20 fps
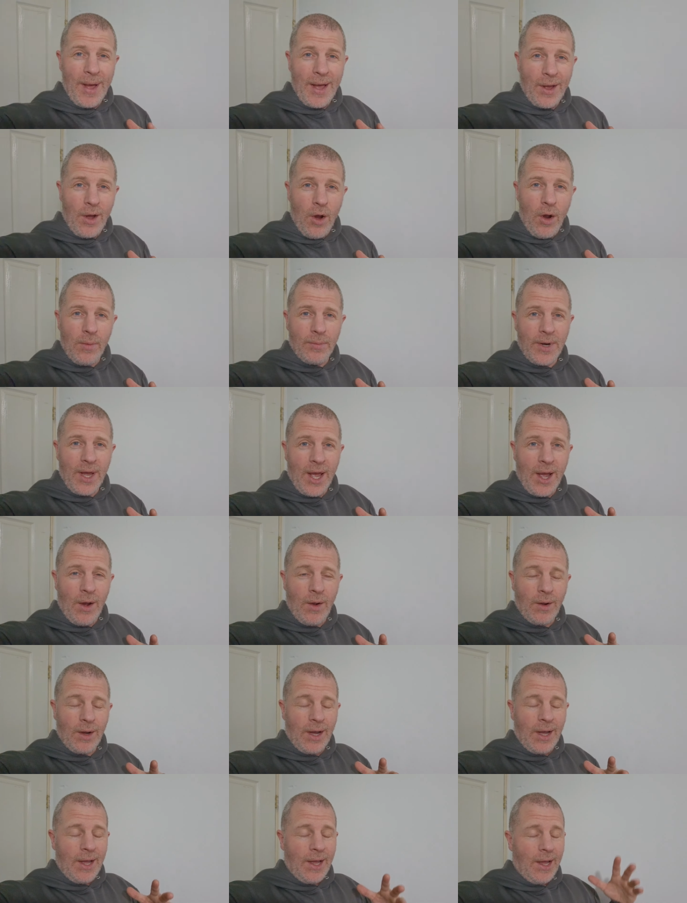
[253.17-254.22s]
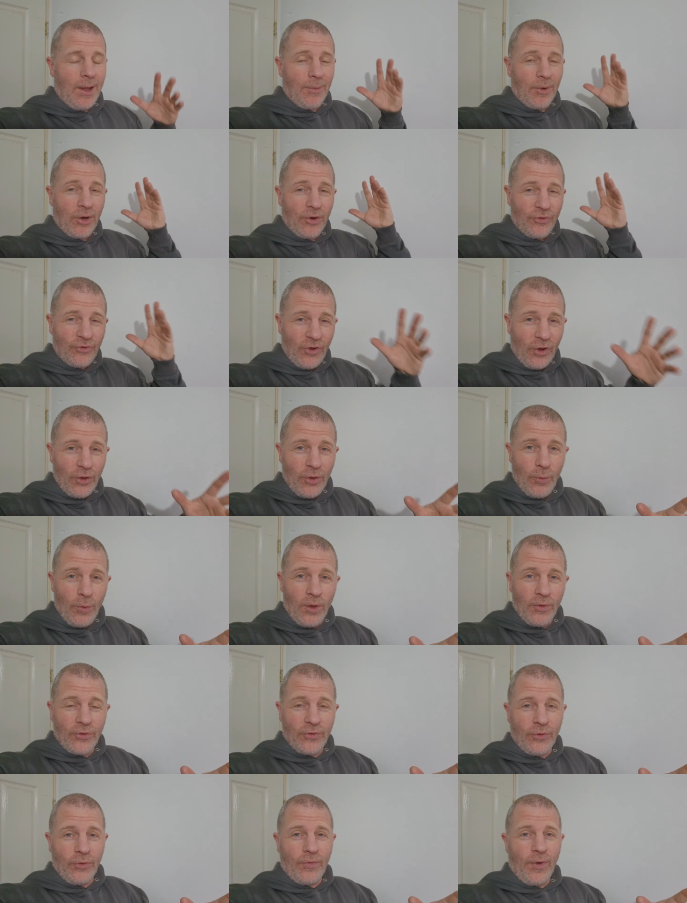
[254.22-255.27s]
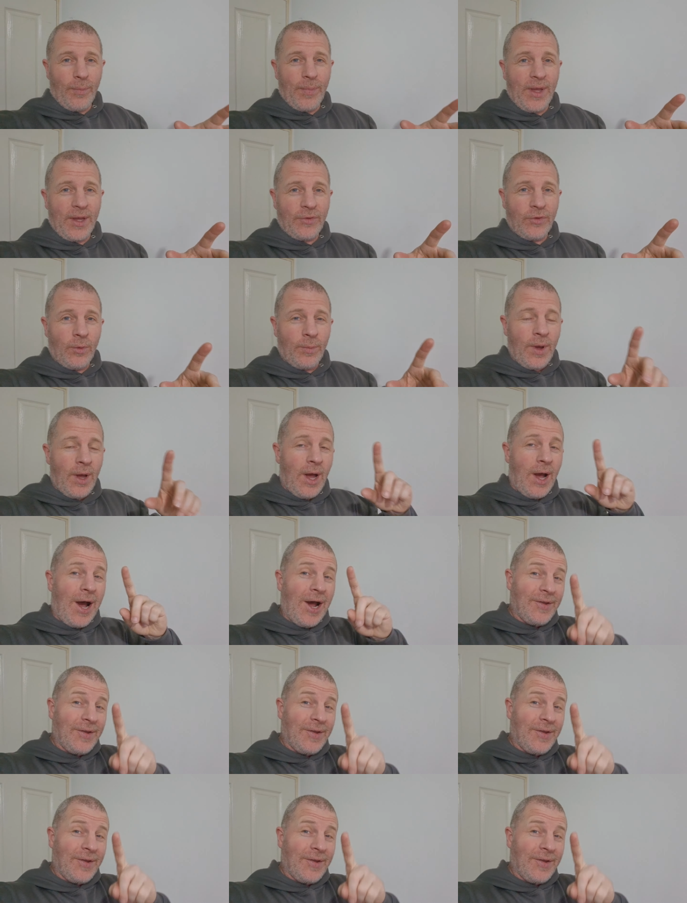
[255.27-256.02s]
Back home now, I'm um, going to show you what stuff I picked up.